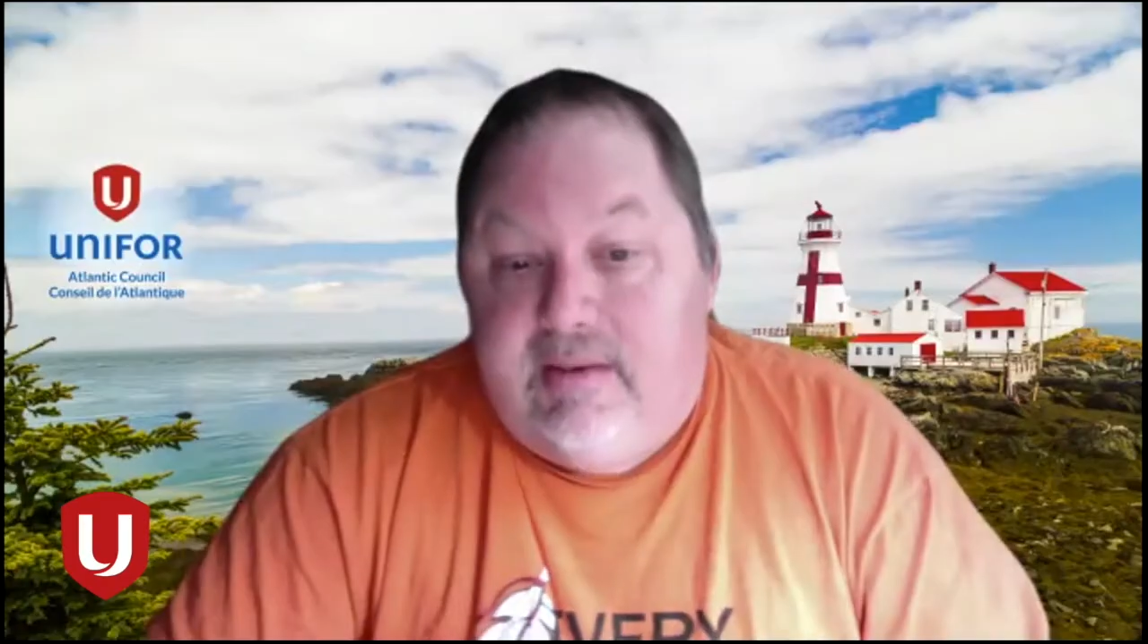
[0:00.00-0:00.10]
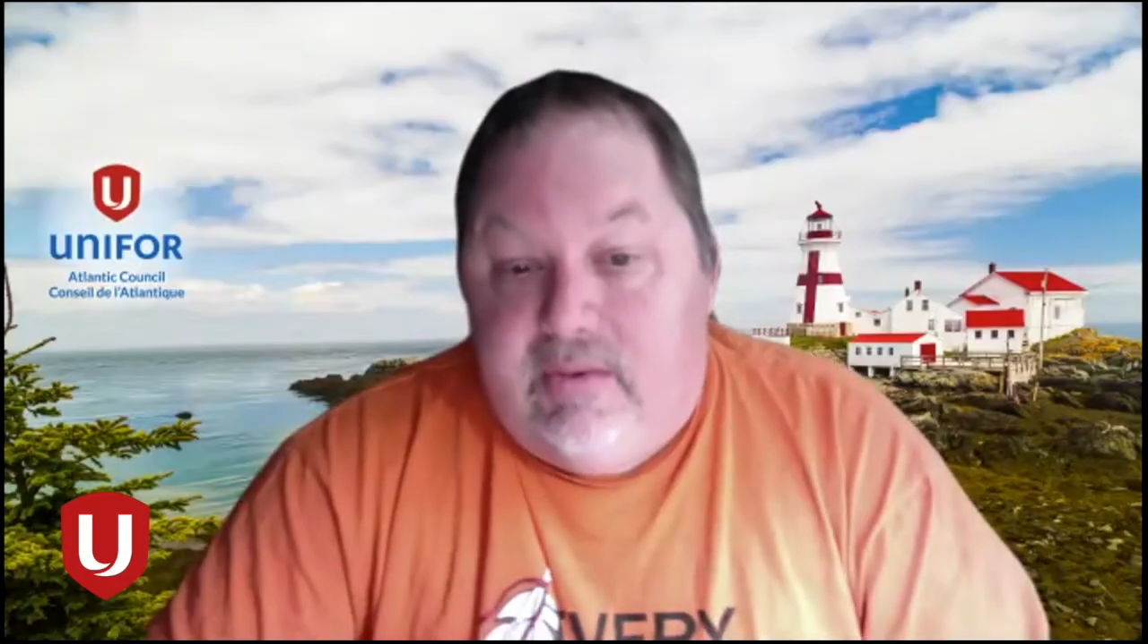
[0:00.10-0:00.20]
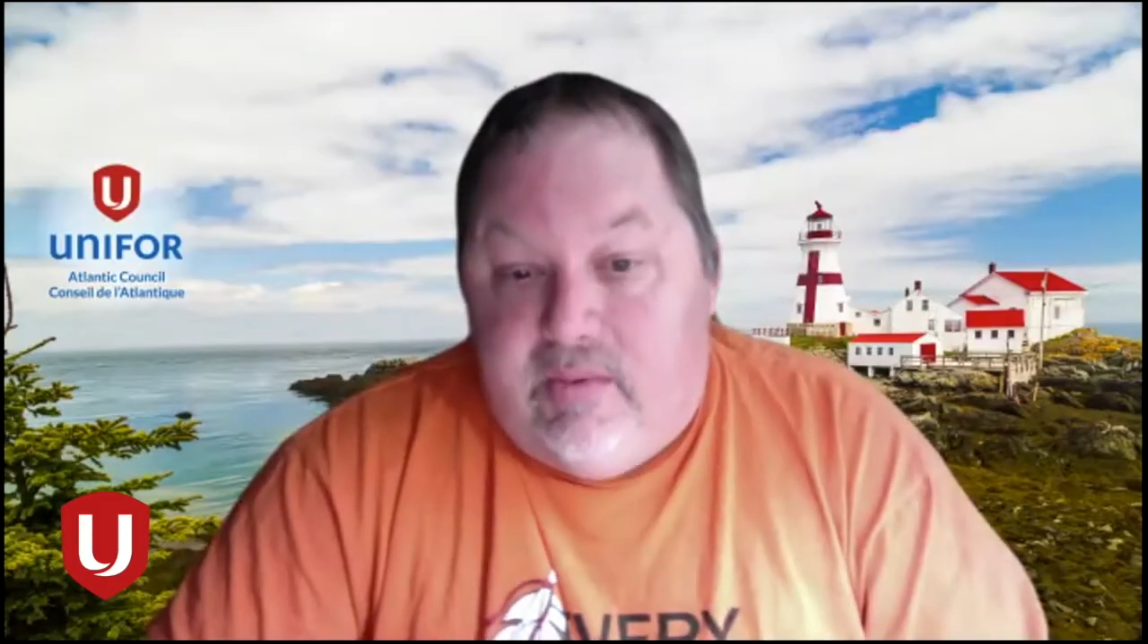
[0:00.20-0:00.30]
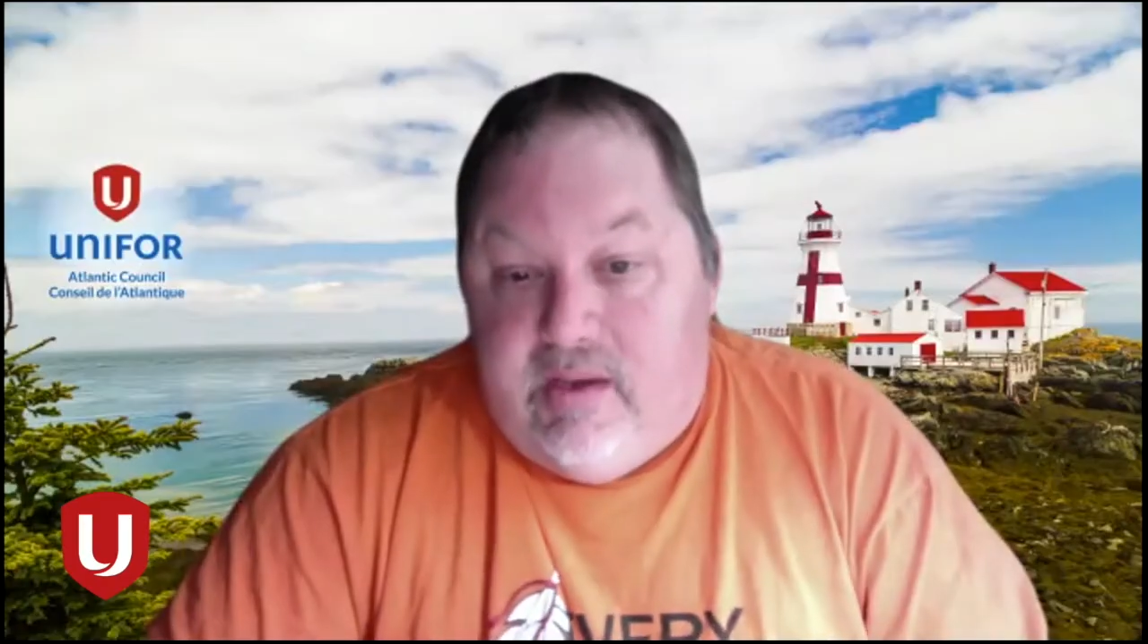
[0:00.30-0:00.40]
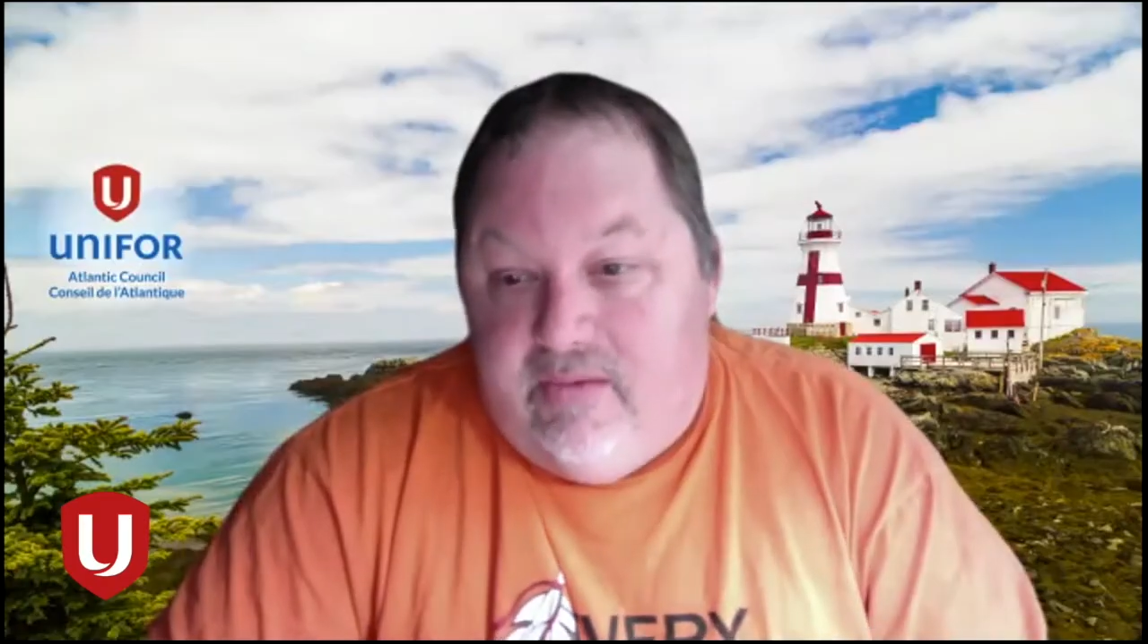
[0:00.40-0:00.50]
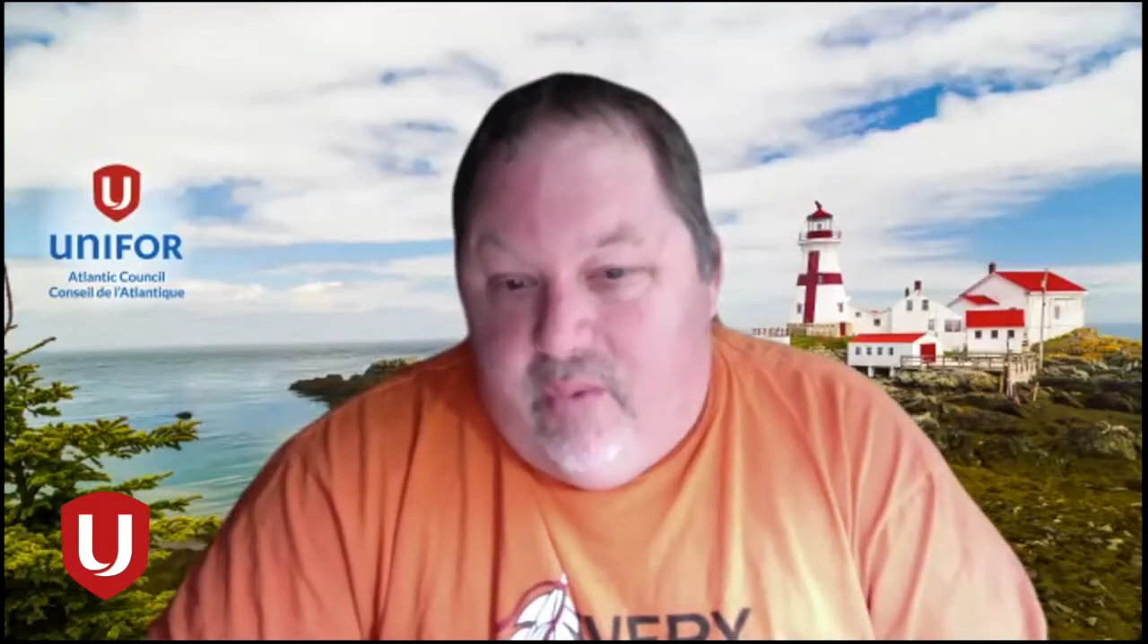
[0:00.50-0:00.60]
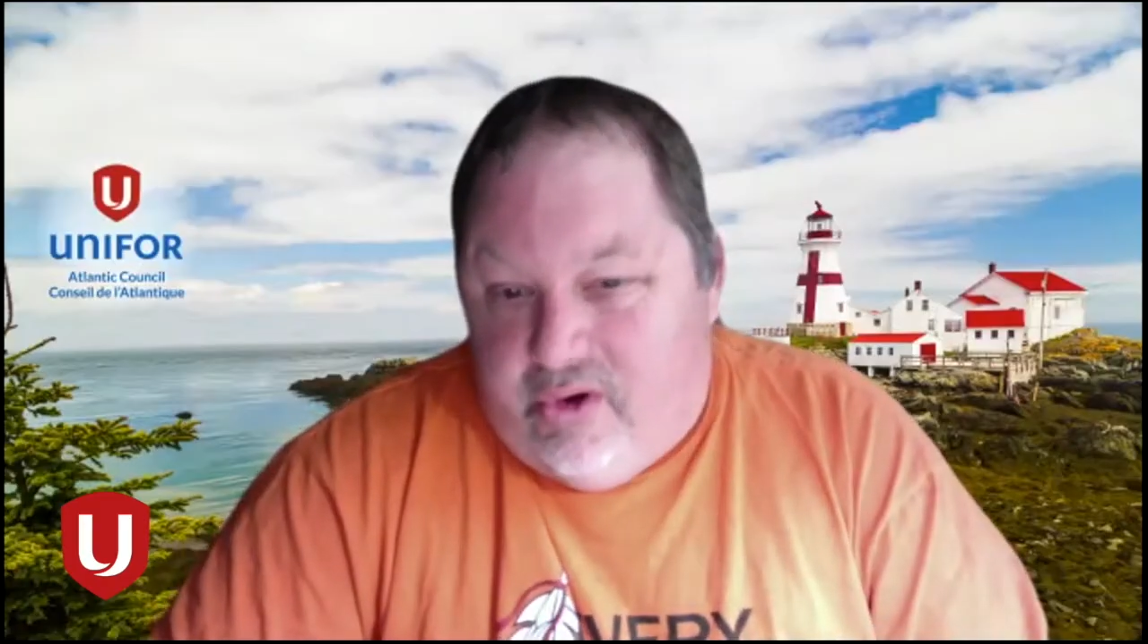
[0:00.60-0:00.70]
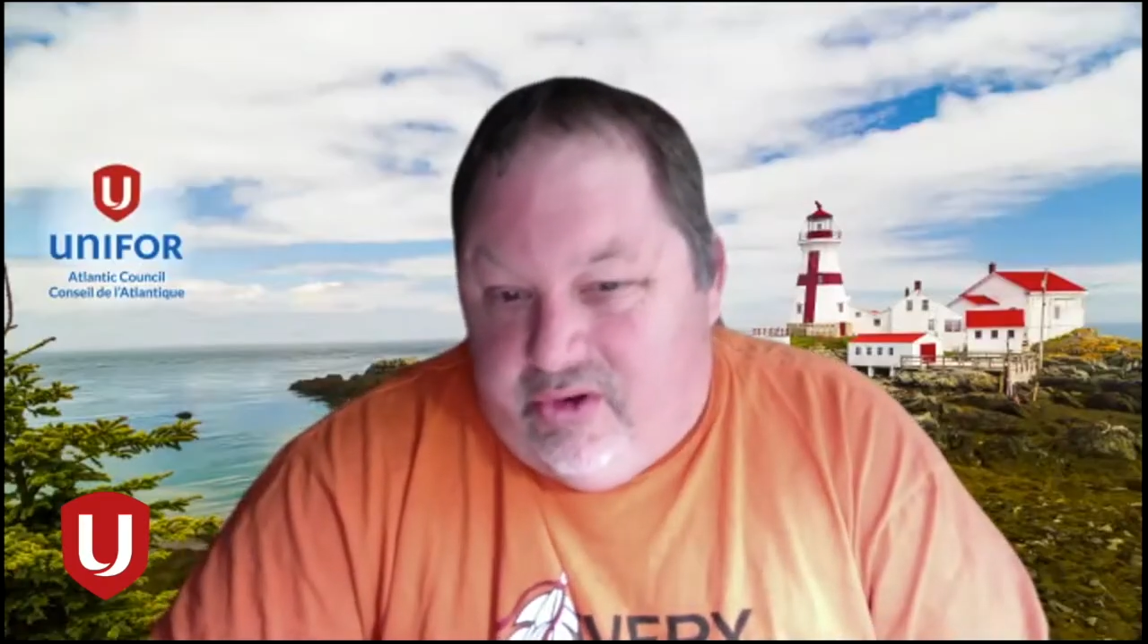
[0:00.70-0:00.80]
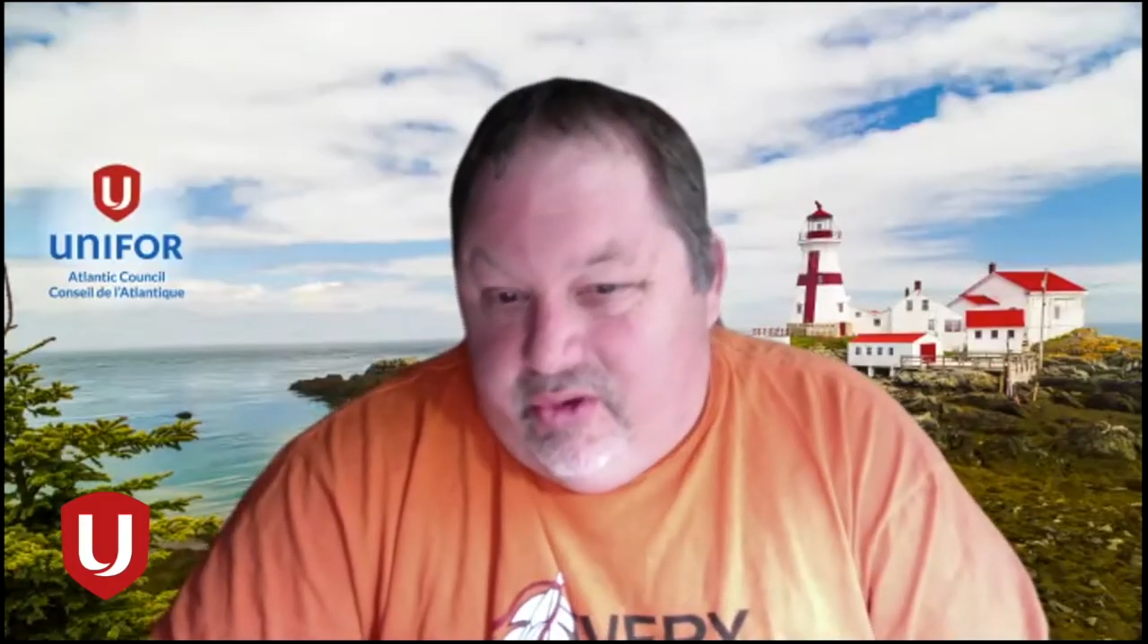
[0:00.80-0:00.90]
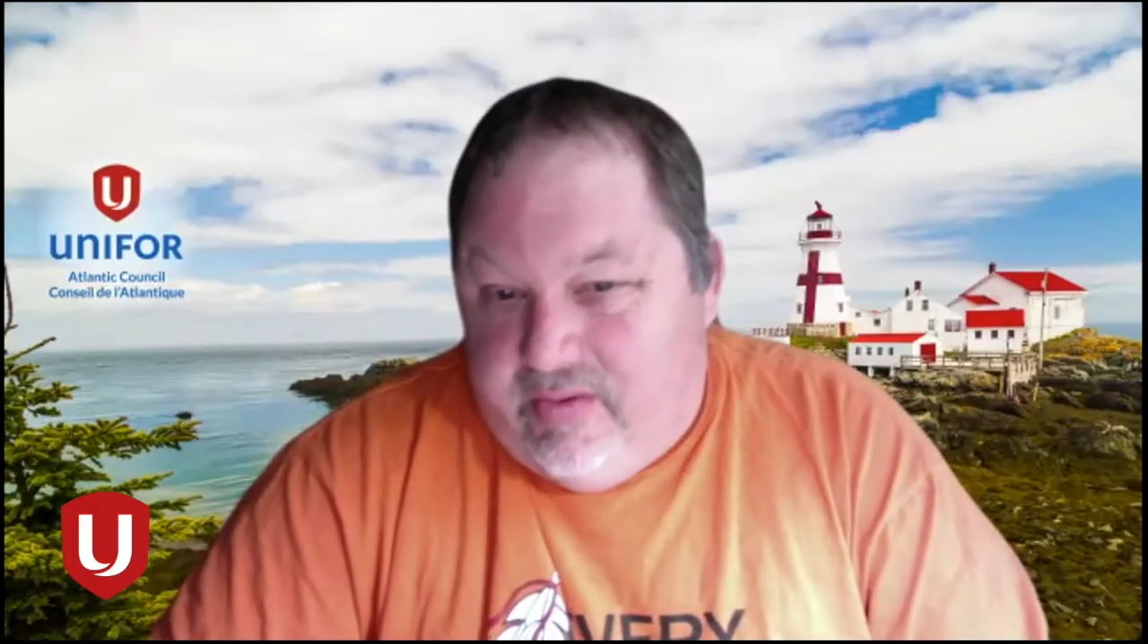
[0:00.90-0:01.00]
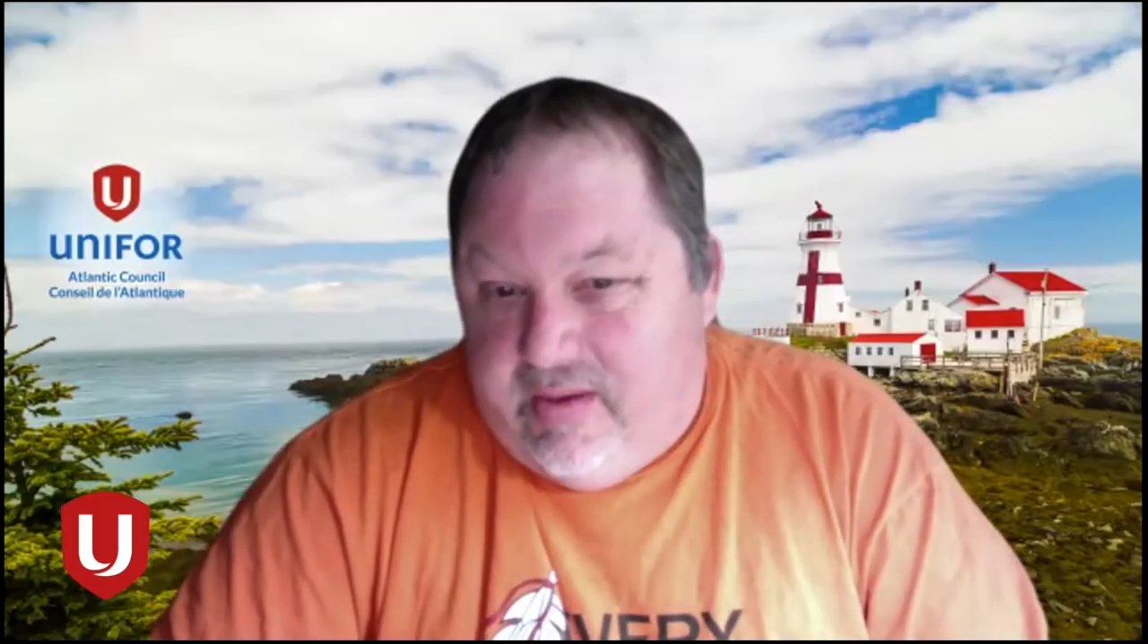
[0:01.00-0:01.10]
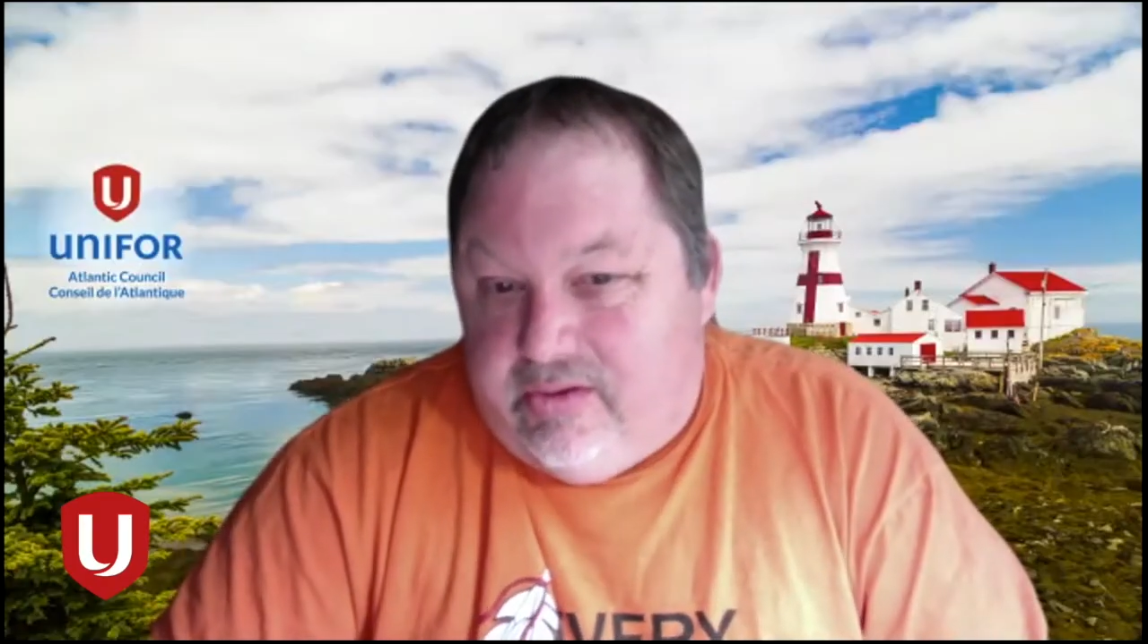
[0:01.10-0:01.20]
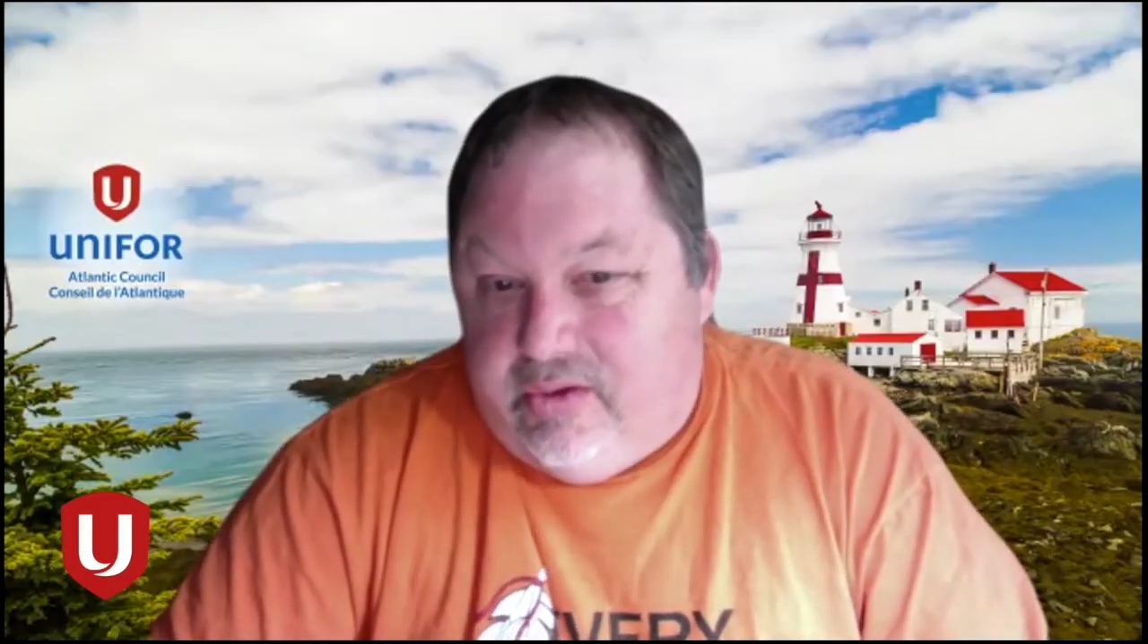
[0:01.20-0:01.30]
We have one or two that